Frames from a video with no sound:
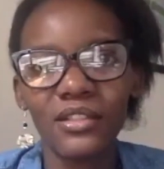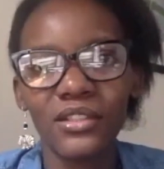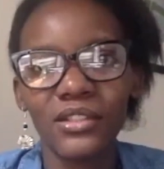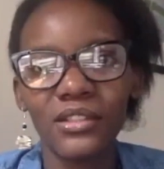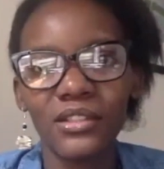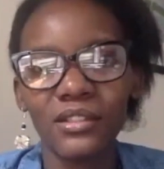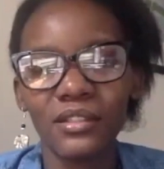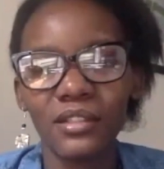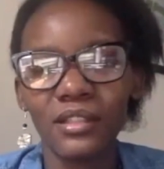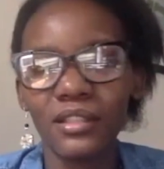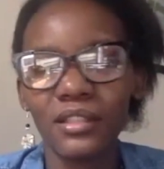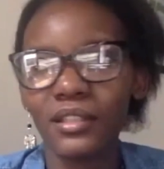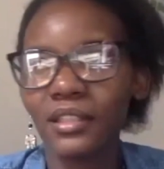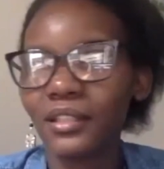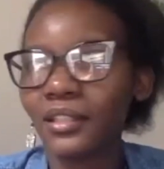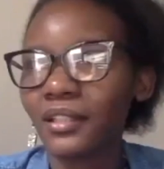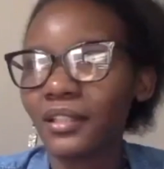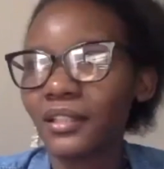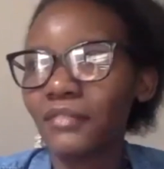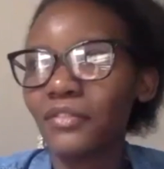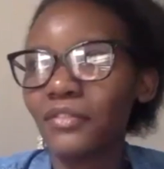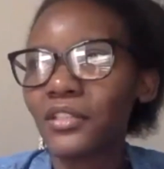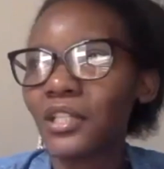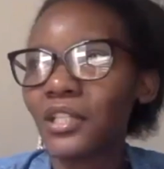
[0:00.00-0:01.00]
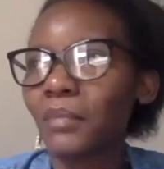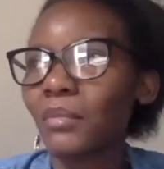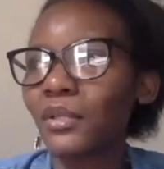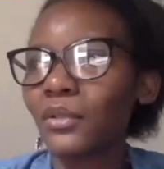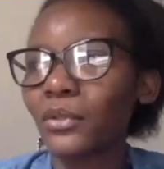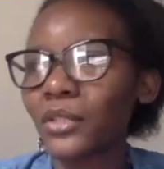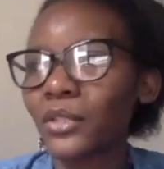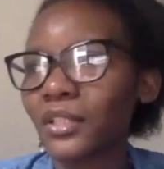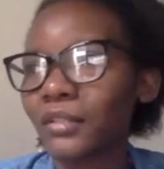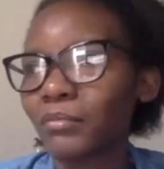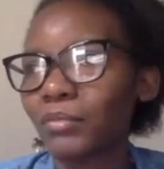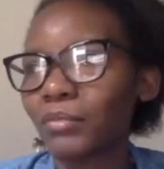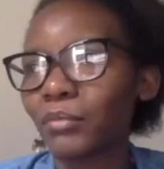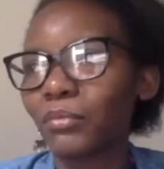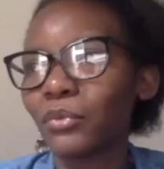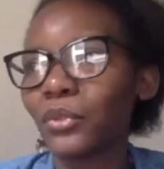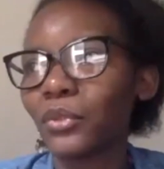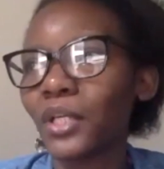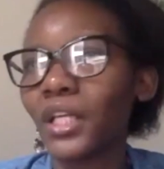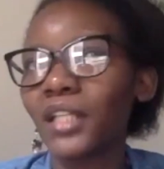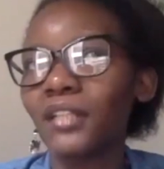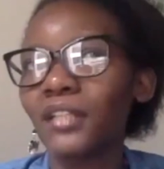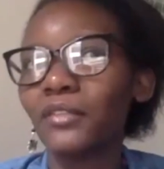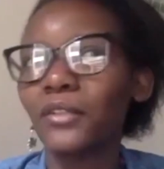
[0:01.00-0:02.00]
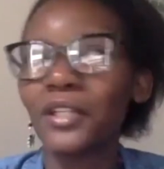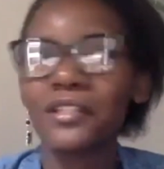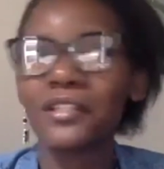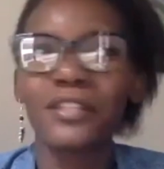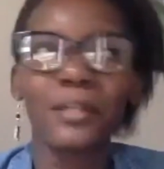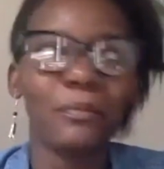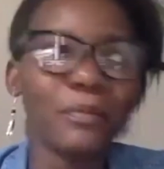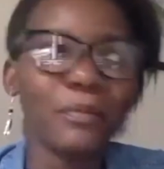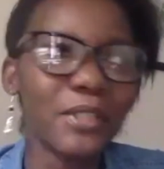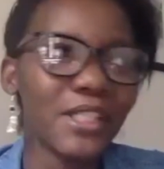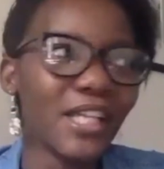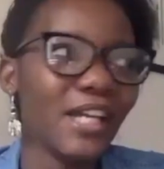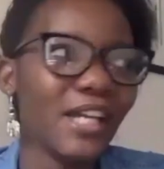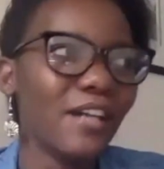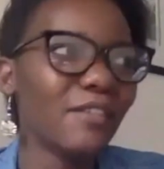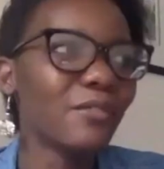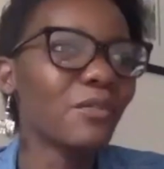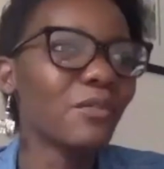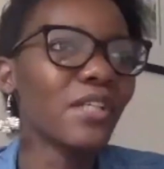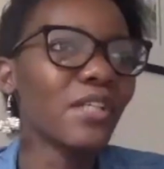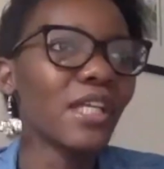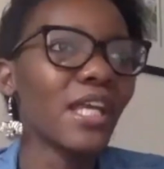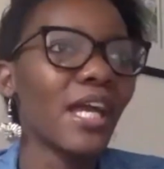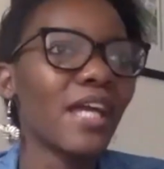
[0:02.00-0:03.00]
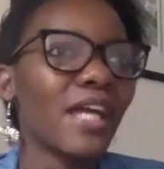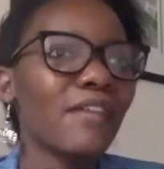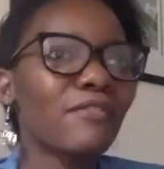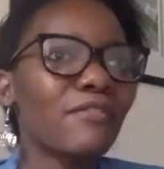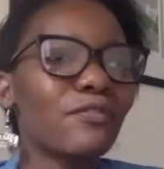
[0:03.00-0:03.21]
like every time I look at people, I look at someone hungry,